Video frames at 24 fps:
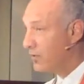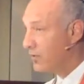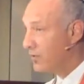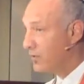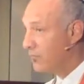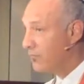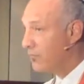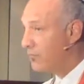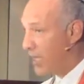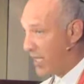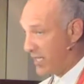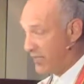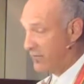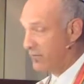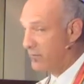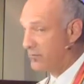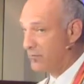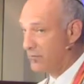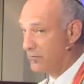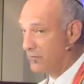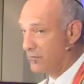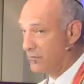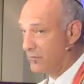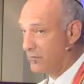but
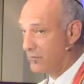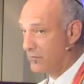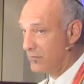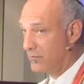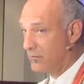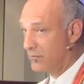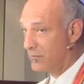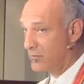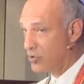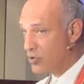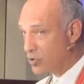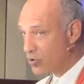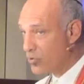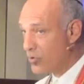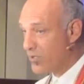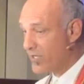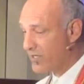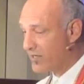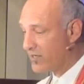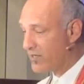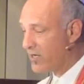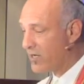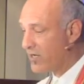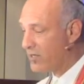you
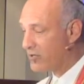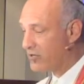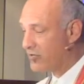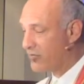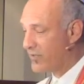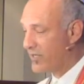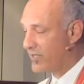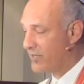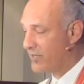can conquer it."